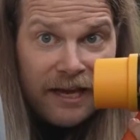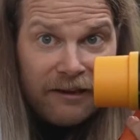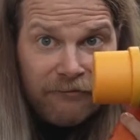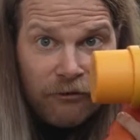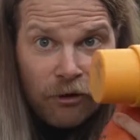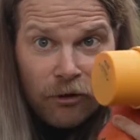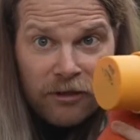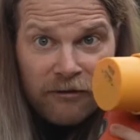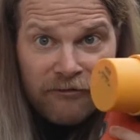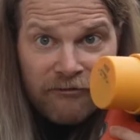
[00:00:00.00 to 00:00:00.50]

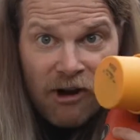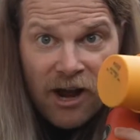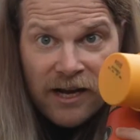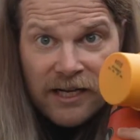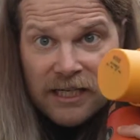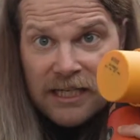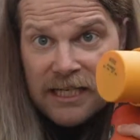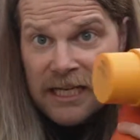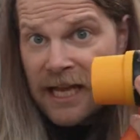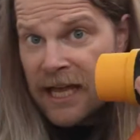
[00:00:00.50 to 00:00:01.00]
for the
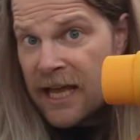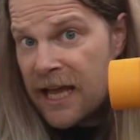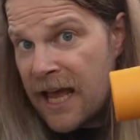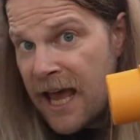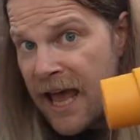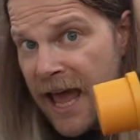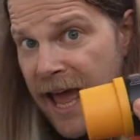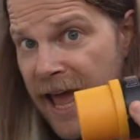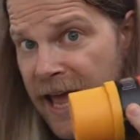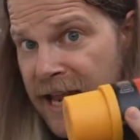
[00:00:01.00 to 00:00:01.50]
front
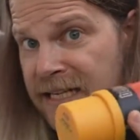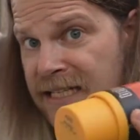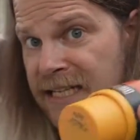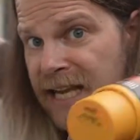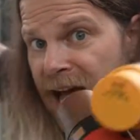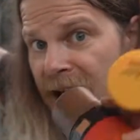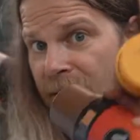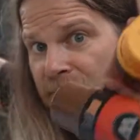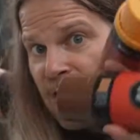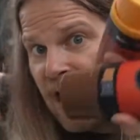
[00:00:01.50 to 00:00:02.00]
and
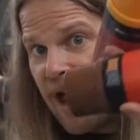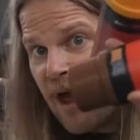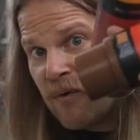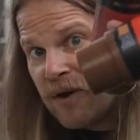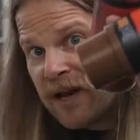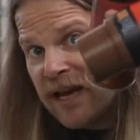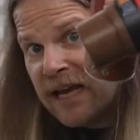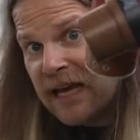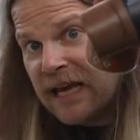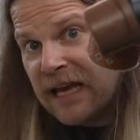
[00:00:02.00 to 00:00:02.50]

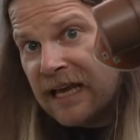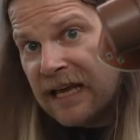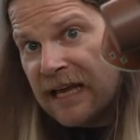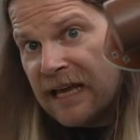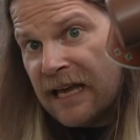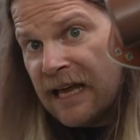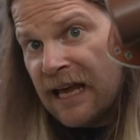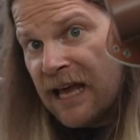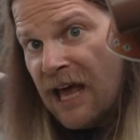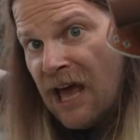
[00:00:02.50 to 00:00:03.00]
browny
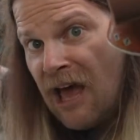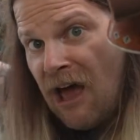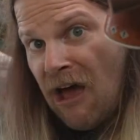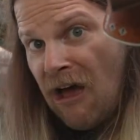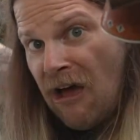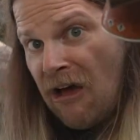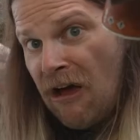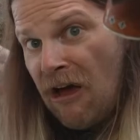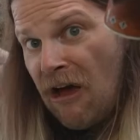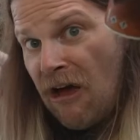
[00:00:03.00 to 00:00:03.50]

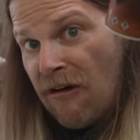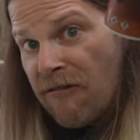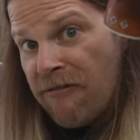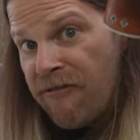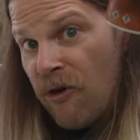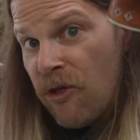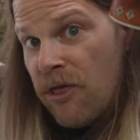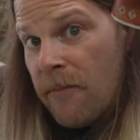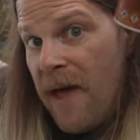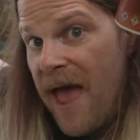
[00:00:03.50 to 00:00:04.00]

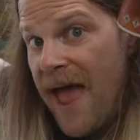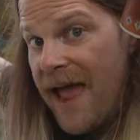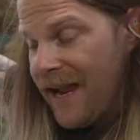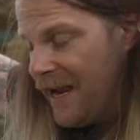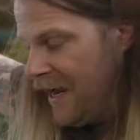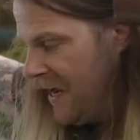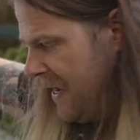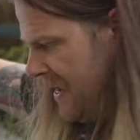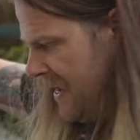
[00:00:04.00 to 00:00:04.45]
for the back.